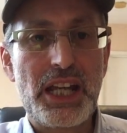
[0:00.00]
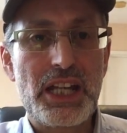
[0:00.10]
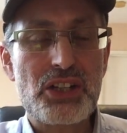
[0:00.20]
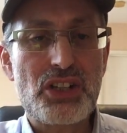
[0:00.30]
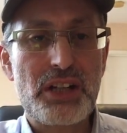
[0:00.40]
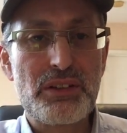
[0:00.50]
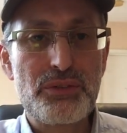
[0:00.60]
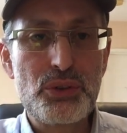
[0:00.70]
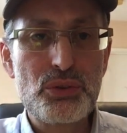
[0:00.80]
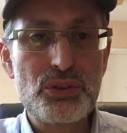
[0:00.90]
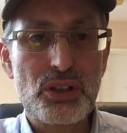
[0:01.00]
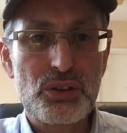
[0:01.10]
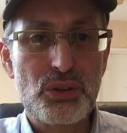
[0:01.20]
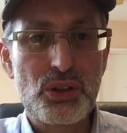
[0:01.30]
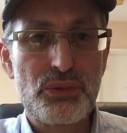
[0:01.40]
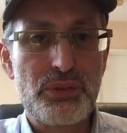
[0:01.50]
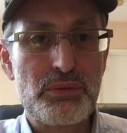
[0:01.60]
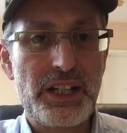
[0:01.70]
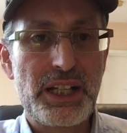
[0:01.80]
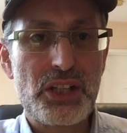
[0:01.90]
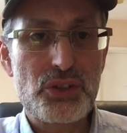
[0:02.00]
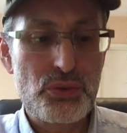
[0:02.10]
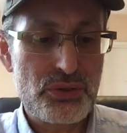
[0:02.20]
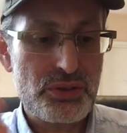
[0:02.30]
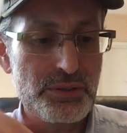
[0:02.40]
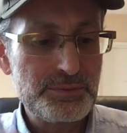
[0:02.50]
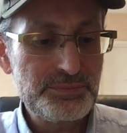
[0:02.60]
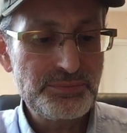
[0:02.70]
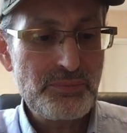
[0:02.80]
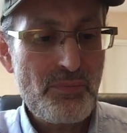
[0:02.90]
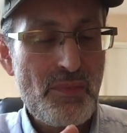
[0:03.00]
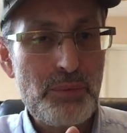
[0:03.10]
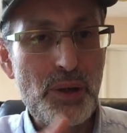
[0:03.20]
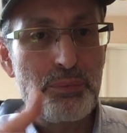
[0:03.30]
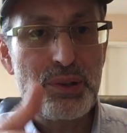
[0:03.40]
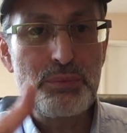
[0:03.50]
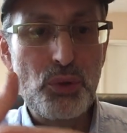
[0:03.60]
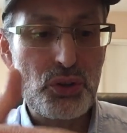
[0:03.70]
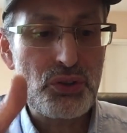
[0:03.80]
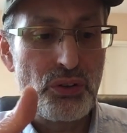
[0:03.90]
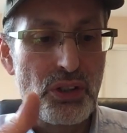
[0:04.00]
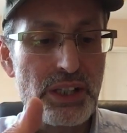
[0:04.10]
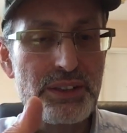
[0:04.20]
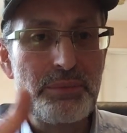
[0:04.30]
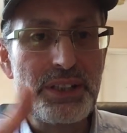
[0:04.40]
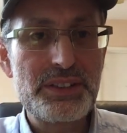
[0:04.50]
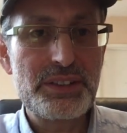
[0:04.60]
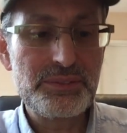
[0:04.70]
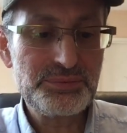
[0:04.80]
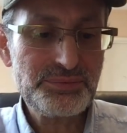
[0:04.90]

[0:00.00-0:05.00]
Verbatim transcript: H I reviewed not long ago from Reggae Juice, but a bit more strong on the mint.